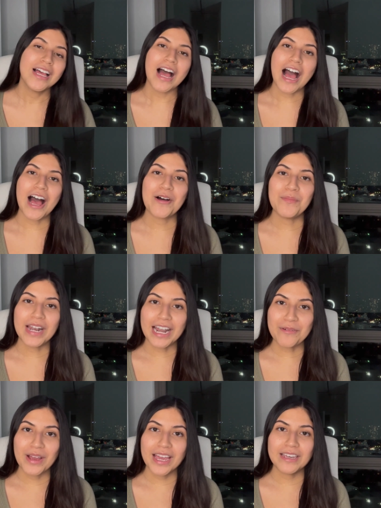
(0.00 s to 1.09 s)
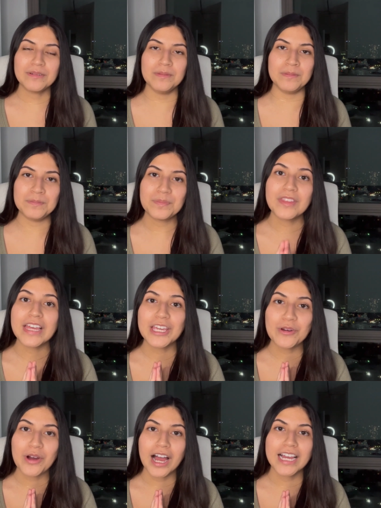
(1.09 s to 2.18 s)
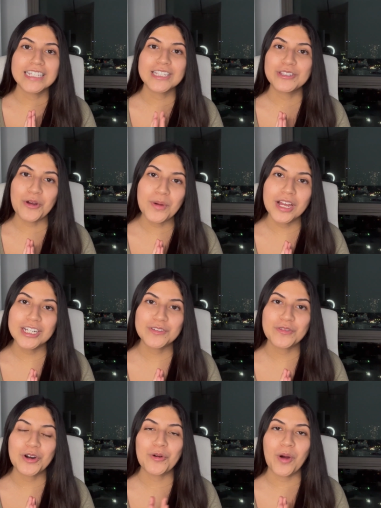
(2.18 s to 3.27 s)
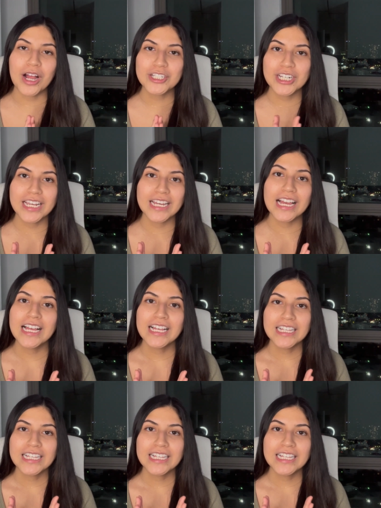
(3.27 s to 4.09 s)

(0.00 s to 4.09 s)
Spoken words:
But anyway, thank you guys so much for watching,